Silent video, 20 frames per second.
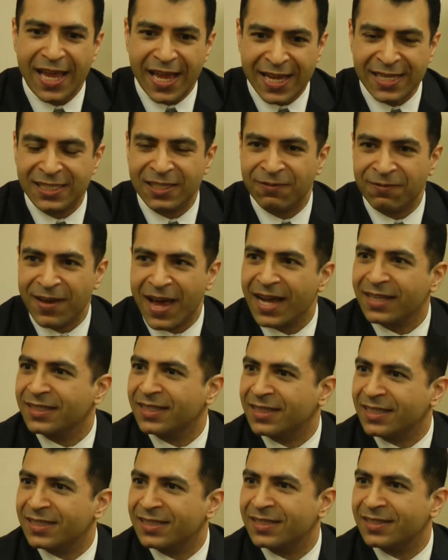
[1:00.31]
is the fact
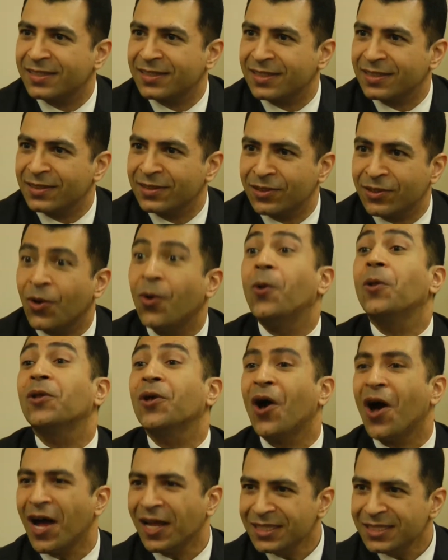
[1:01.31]
that this whole
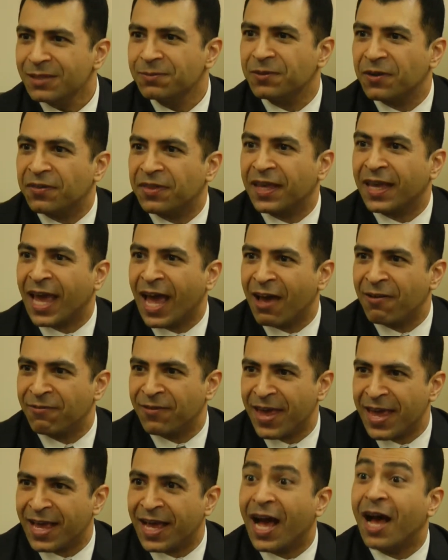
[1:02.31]
concept of the
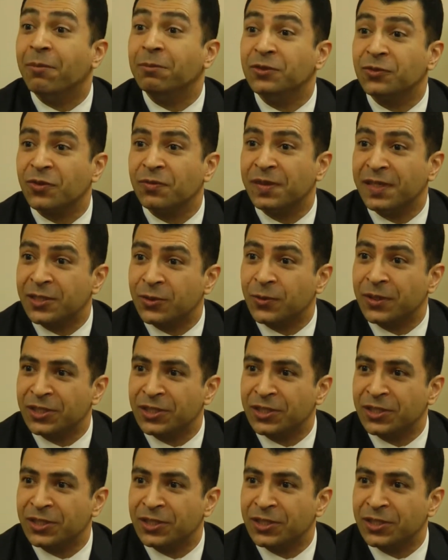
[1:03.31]
cafe comes from this